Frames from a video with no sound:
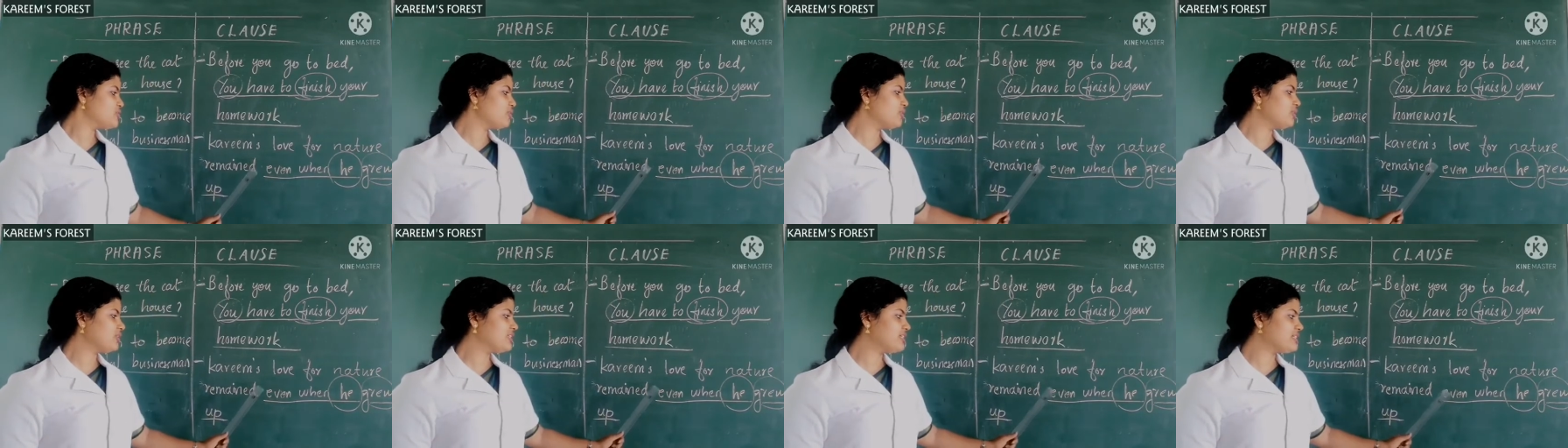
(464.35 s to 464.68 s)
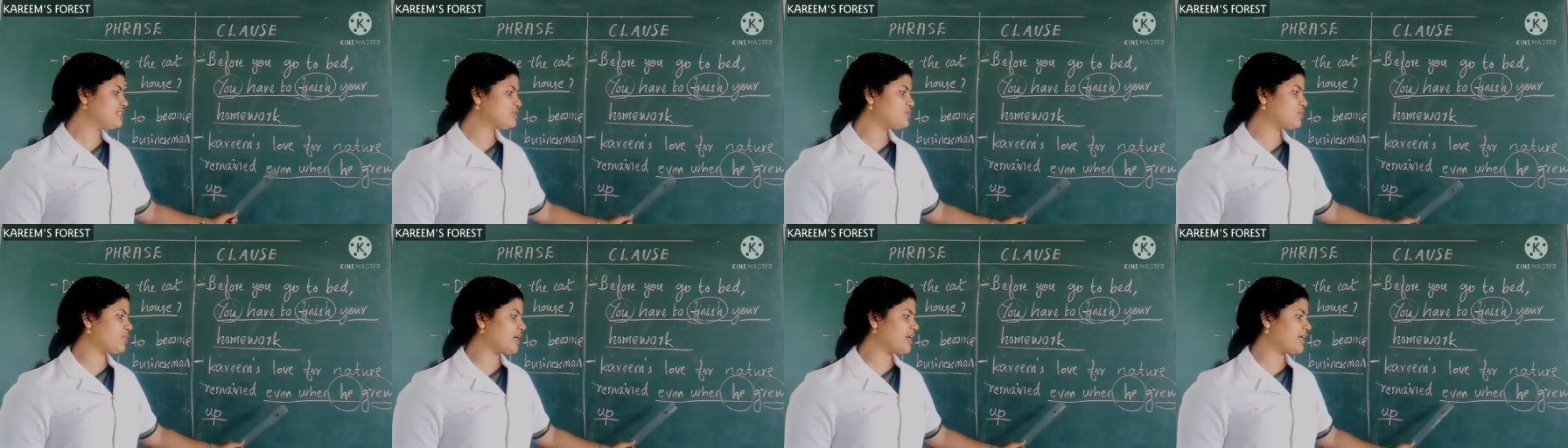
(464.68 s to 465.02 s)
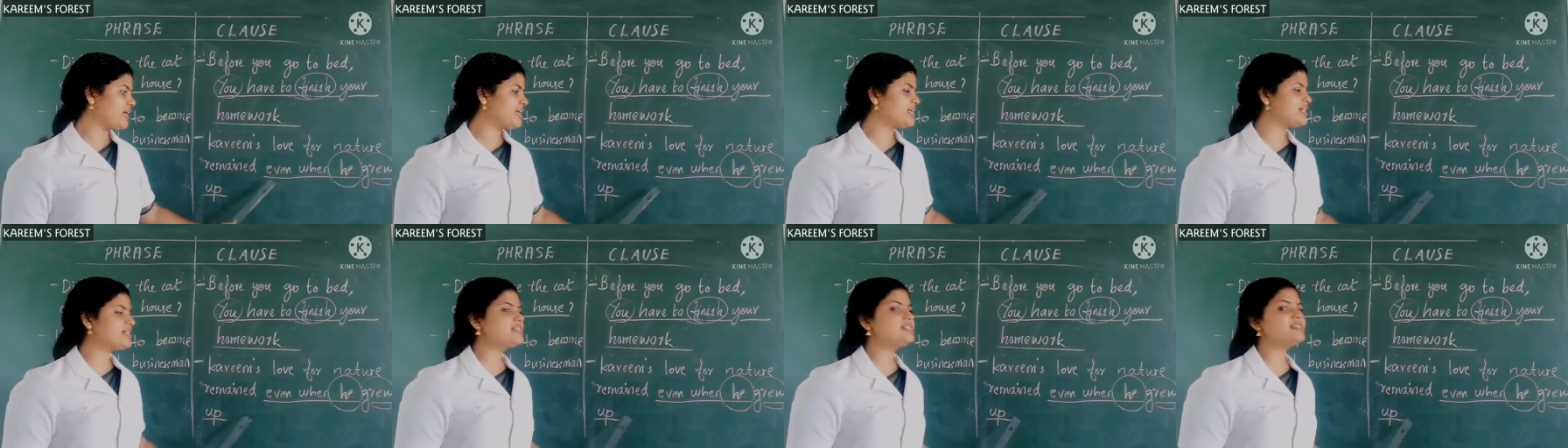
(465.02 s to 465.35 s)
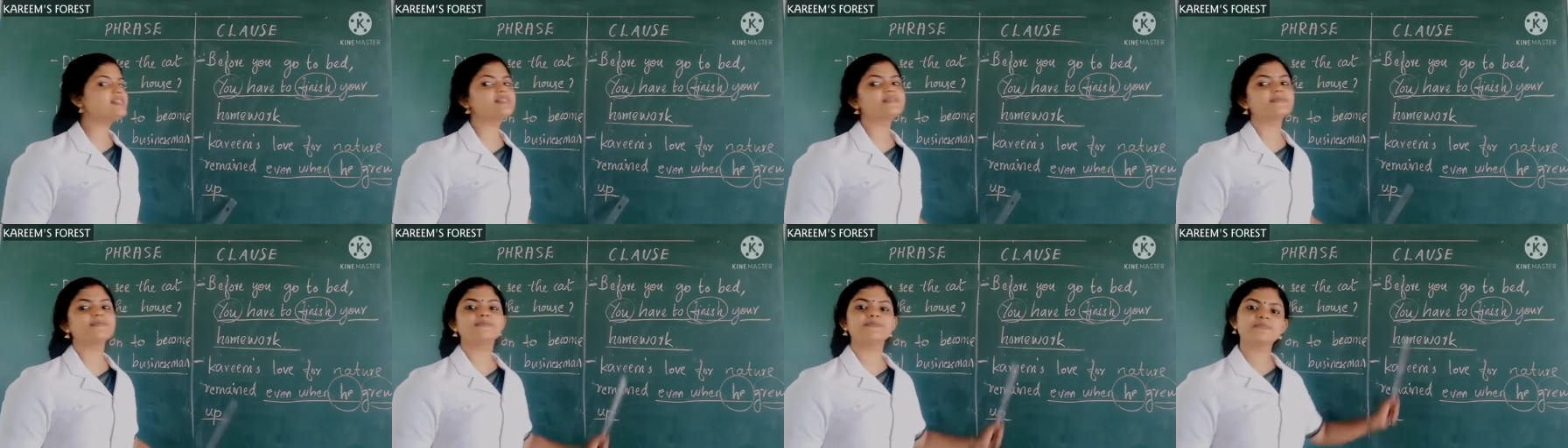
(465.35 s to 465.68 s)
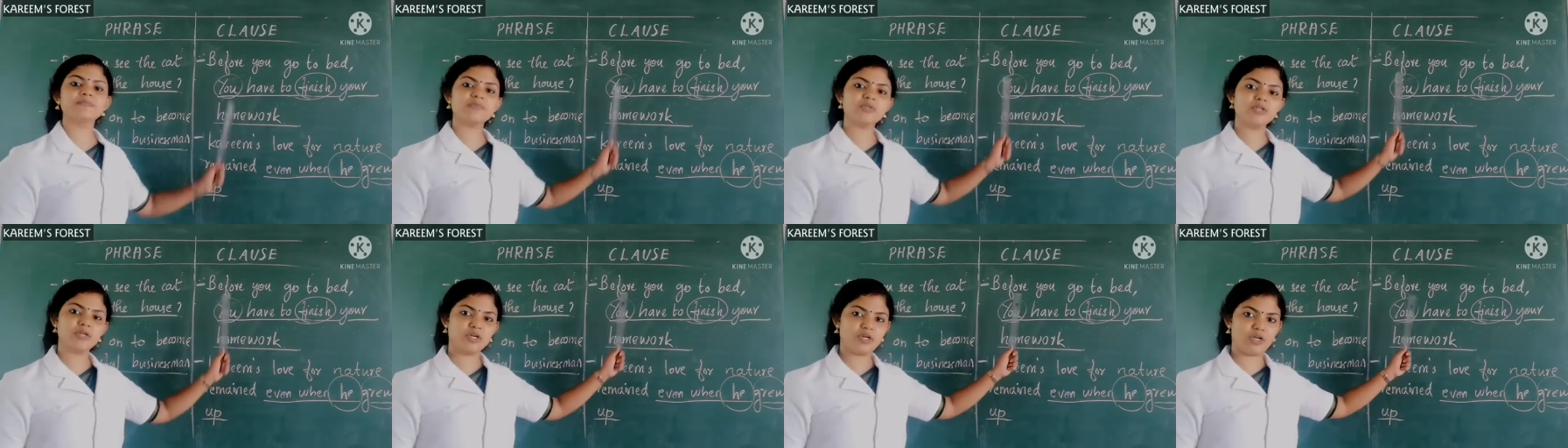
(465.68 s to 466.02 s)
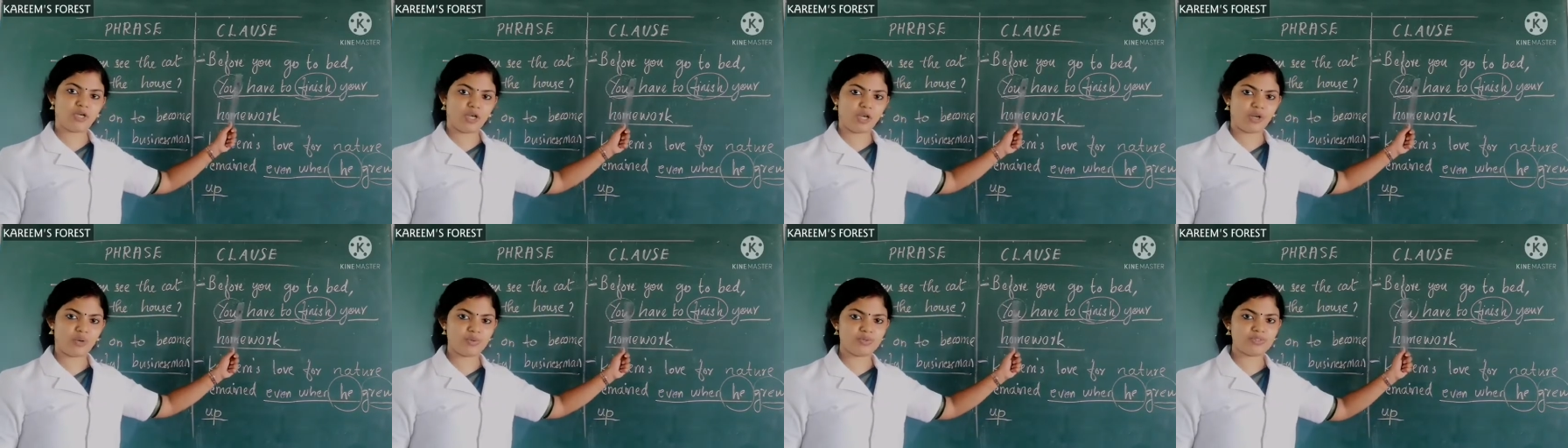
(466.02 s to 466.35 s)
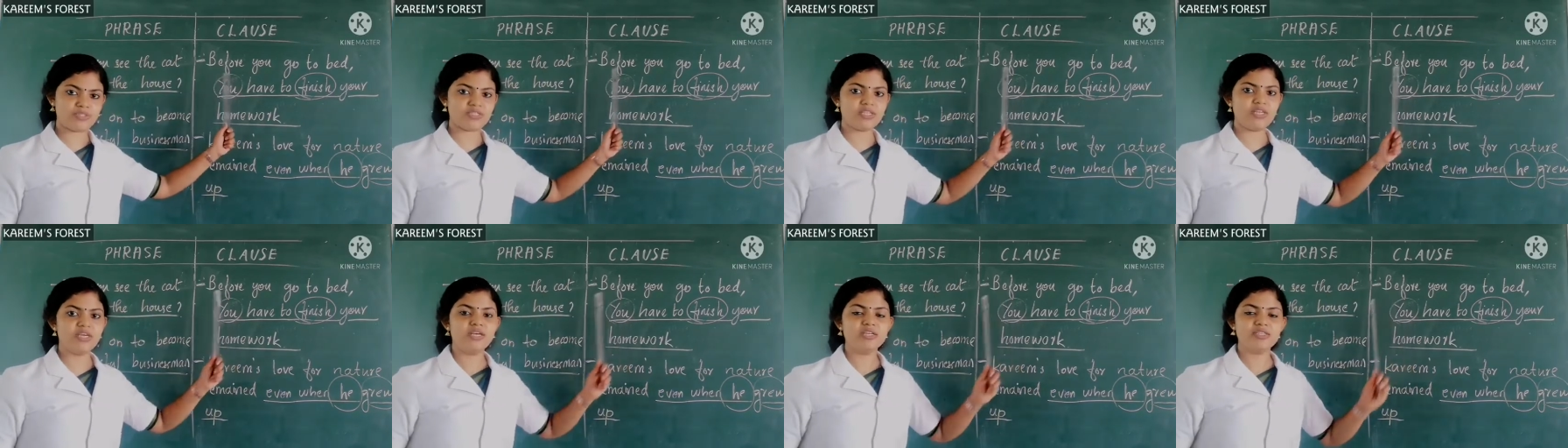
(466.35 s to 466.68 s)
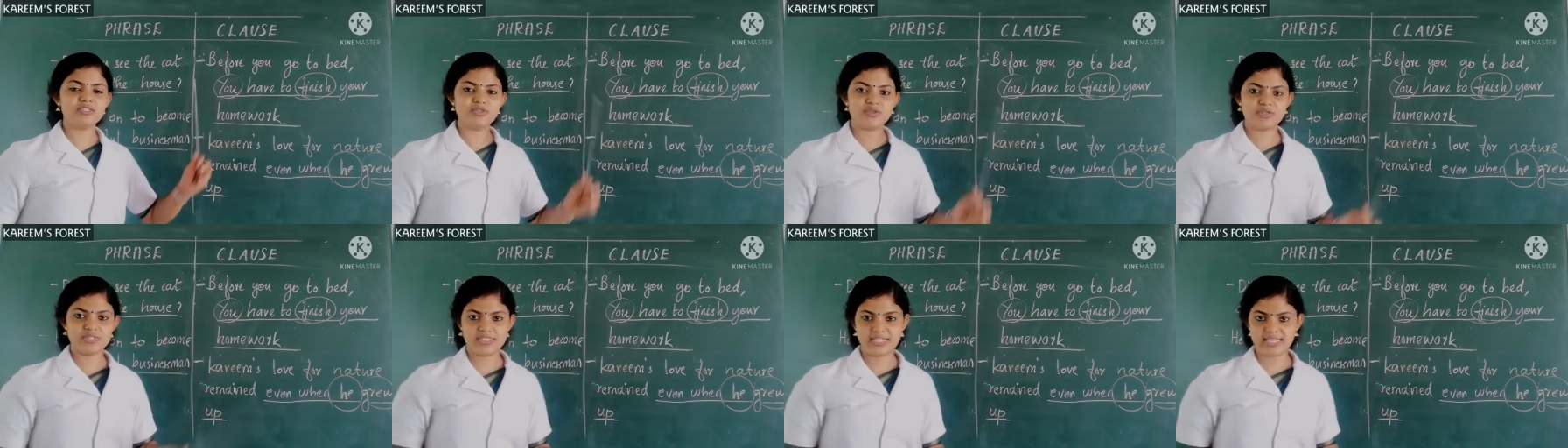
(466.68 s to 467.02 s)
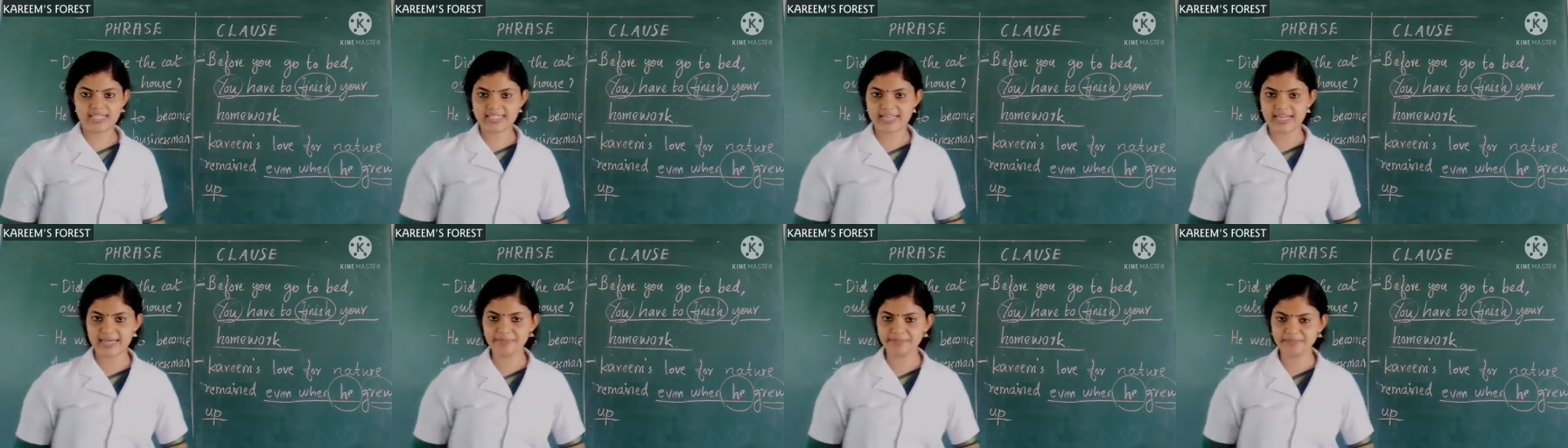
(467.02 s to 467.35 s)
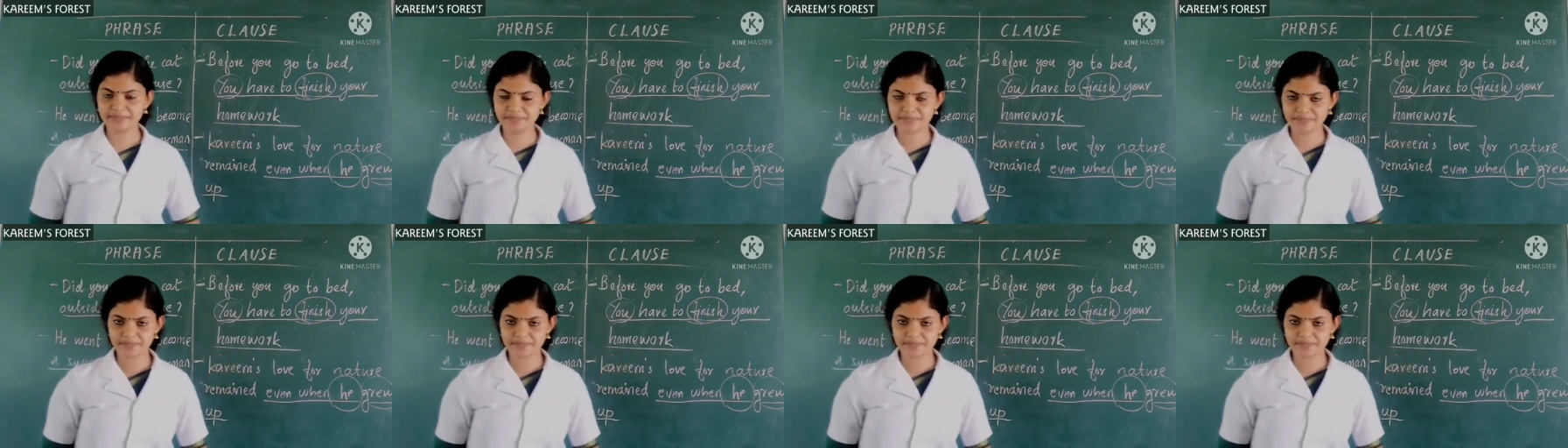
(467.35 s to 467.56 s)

So this one is clause. So children,